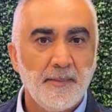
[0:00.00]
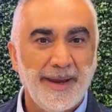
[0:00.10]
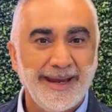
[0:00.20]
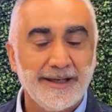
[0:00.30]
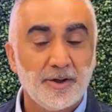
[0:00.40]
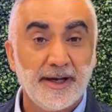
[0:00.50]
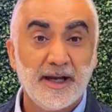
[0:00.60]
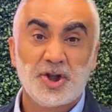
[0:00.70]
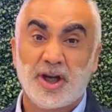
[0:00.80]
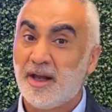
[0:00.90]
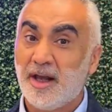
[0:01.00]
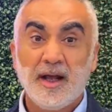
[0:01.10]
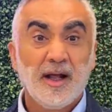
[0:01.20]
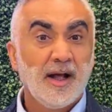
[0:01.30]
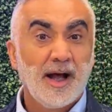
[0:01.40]
pain or itching?
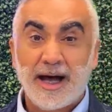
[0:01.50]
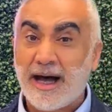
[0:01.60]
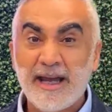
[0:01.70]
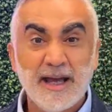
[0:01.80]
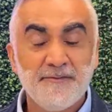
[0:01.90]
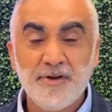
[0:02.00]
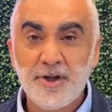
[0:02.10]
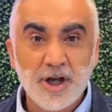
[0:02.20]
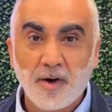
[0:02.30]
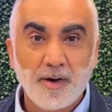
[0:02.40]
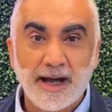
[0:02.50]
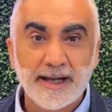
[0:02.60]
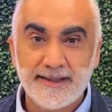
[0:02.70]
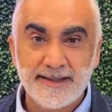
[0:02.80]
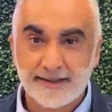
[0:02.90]
I have no
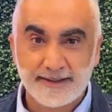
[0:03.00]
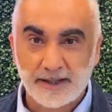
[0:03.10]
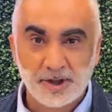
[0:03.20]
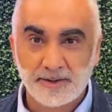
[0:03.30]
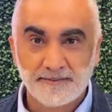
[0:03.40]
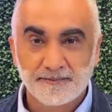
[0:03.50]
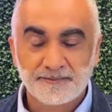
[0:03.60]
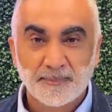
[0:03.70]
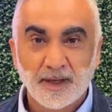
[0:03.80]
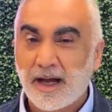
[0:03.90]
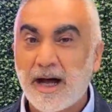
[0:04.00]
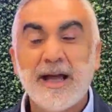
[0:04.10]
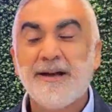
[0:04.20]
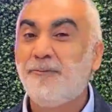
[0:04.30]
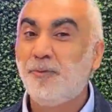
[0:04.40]
idea, Sachin. I
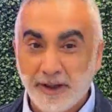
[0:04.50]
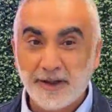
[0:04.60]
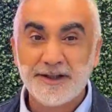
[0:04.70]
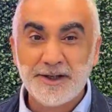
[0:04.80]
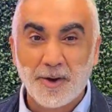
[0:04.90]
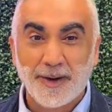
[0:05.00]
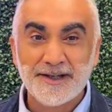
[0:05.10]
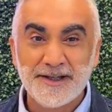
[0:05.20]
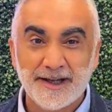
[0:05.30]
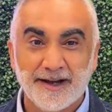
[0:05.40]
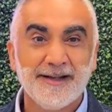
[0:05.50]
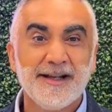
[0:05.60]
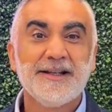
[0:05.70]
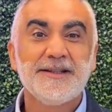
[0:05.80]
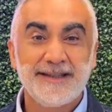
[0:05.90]
have really no idea.
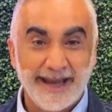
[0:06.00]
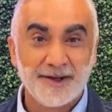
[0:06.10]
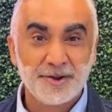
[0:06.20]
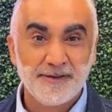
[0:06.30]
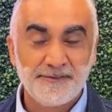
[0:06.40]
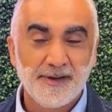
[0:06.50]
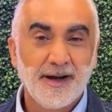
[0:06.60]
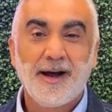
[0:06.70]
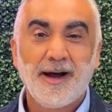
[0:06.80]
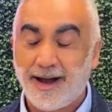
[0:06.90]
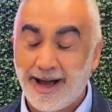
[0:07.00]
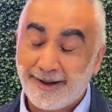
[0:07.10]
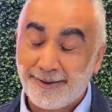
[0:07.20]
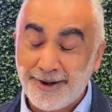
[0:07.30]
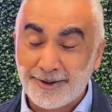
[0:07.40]
Dandruff? I
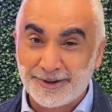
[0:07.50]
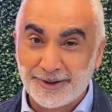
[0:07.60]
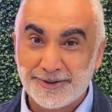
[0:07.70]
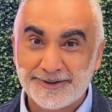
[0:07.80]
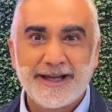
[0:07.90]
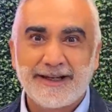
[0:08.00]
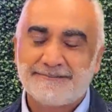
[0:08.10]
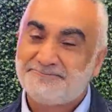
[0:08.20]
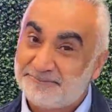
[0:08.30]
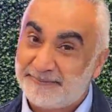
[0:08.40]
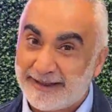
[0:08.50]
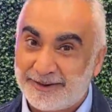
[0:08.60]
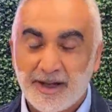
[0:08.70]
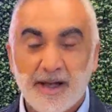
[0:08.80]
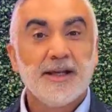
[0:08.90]
don't know, dude. Like, that's,
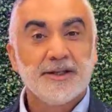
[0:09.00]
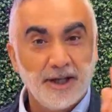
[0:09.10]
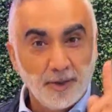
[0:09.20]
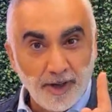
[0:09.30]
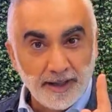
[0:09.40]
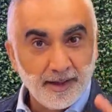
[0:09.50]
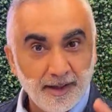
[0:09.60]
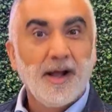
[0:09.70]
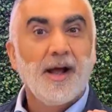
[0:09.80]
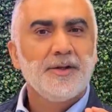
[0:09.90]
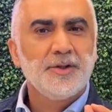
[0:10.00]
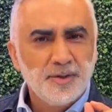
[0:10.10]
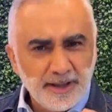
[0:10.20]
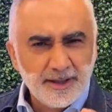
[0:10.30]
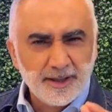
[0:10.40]
you know what? You
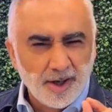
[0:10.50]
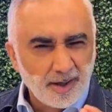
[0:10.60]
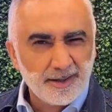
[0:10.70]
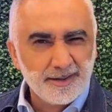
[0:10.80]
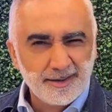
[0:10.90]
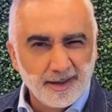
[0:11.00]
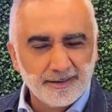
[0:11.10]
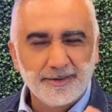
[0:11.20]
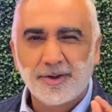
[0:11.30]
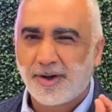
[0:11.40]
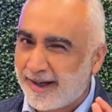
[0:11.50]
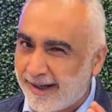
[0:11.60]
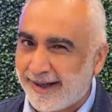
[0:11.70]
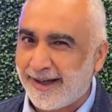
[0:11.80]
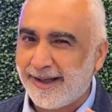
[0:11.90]
need to consult your
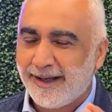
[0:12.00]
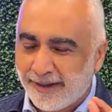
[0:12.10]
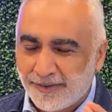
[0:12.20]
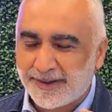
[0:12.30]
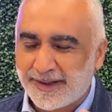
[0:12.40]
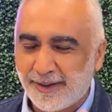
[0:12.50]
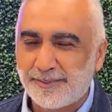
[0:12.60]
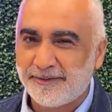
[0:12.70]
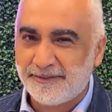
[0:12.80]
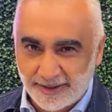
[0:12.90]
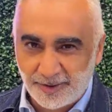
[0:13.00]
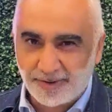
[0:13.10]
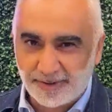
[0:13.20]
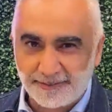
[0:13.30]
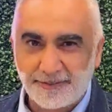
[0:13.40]
healthcare
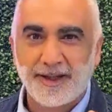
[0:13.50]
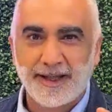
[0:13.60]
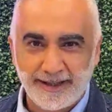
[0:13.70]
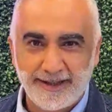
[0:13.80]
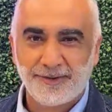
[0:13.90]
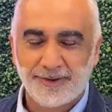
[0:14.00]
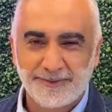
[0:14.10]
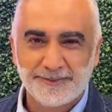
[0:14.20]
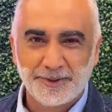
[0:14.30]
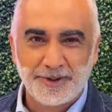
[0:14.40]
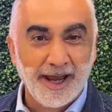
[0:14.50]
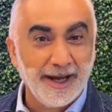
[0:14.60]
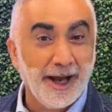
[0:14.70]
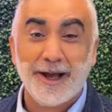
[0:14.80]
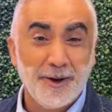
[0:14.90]
professional for that answer. Okay?
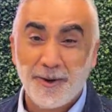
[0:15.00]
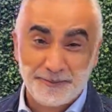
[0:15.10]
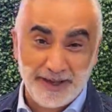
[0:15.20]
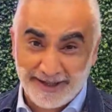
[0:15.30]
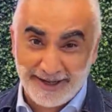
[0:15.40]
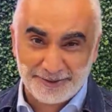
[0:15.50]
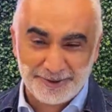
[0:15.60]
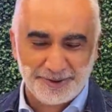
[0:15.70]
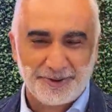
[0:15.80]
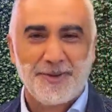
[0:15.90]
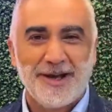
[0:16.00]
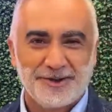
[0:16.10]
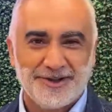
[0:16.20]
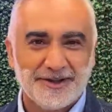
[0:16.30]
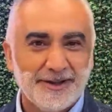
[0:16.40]
I hope that answers your
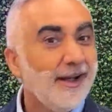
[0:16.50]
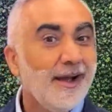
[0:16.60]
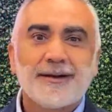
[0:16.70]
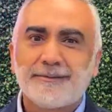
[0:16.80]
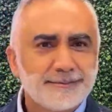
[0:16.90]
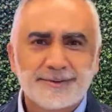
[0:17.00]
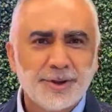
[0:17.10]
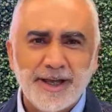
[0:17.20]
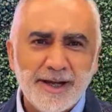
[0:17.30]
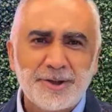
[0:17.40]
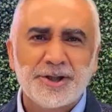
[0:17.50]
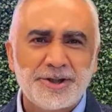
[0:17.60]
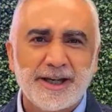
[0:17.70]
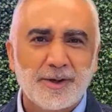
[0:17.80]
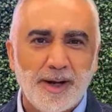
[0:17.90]
question. Good,
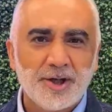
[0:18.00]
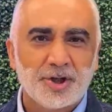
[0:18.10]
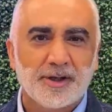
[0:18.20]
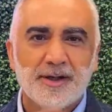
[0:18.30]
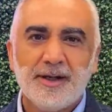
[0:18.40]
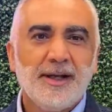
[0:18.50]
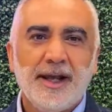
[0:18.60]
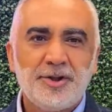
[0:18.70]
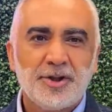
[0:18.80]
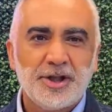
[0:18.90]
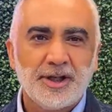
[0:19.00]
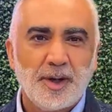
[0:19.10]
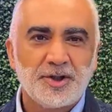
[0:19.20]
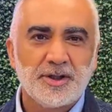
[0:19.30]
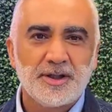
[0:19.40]
interesting question. Interesting
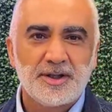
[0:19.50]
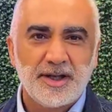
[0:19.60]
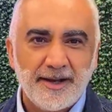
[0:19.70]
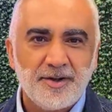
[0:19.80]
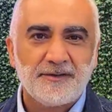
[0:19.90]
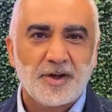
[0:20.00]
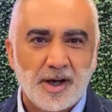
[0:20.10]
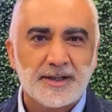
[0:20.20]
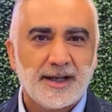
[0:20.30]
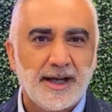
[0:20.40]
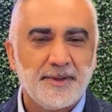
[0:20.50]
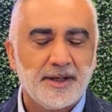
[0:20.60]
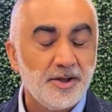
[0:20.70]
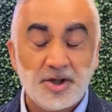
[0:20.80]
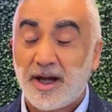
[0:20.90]
question. Does dandruff cause eye pain or
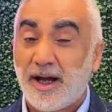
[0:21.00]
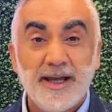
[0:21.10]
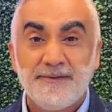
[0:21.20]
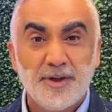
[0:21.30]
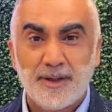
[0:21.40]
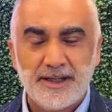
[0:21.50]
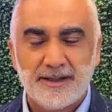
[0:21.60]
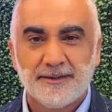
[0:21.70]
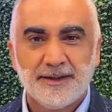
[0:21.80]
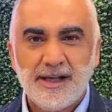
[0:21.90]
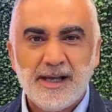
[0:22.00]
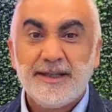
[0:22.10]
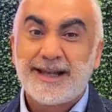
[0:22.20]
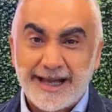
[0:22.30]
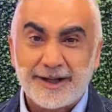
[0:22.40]
itching? I have no idea.
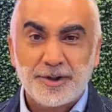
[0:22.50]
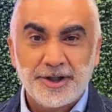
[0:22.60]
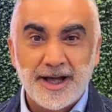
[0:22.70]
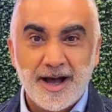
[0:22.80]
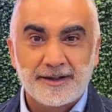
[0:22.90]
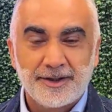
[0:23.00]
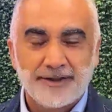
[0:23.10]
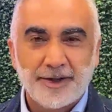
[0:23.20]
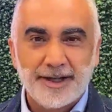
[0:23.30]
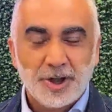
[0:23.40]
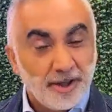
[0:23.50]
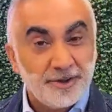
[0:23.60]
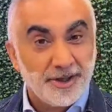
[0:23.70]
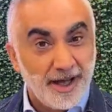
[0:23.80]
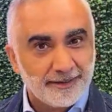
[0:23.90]
You got to go to your doctor. Okay? Talk to
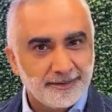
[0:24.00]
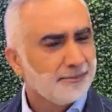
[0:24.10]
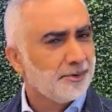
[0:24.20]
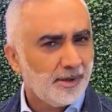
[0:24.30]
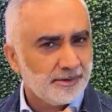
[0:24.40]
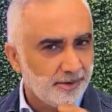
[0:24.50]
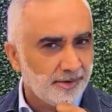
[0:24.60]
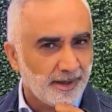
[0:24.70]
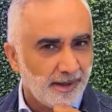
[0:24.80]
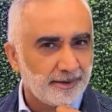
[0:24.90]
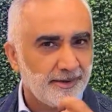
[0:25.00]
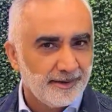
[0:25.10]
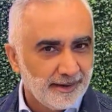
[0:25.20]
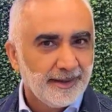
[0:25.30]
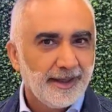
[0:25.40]
your doctor. Talk to your doctor
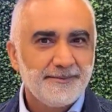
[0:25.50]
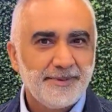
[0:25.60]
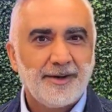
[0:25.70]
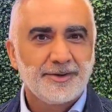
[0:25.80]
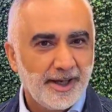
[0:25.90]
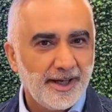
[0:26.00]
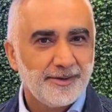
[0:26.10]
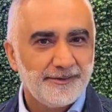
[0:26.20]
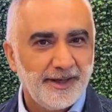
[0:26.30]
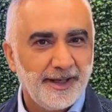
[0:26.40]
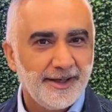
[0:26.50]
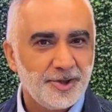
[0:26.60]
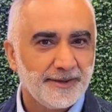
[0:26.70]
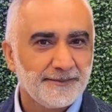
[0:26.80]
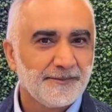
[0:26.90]
about dandruff and
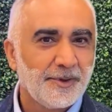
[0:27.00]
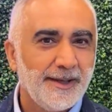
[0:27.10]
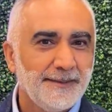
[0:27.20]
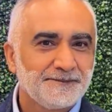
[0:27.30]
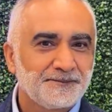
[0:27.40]
itching. Okay?